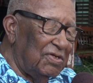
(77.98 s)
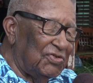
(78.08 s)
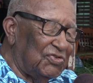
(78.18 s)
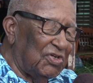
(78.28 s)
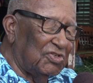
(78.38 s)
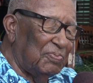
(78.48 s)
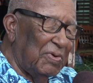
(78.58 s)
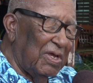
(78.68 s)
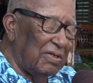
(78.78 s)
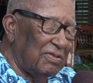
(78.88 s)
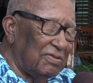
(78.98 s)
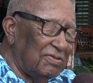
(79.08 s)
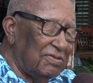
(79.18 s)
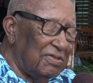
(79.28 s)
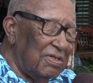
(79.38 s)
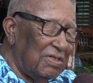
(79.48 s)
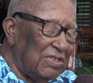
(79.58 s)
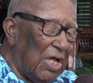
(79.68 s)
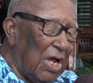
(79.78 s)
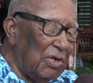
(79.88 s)
6 maidens,
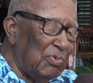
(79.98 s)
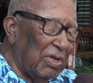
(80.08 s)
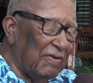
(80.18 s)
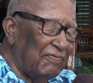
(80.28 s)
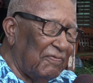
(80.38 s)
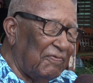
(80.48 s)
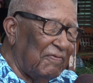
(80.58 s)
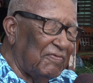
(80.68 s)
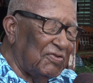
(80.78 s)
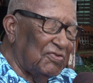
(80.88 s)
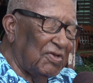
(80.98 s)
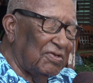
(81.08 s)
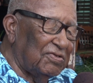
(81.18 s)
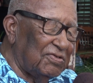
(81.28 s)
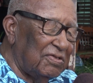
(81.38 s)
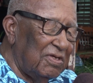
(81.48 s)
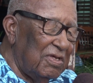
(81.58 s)
9 wickets for 56.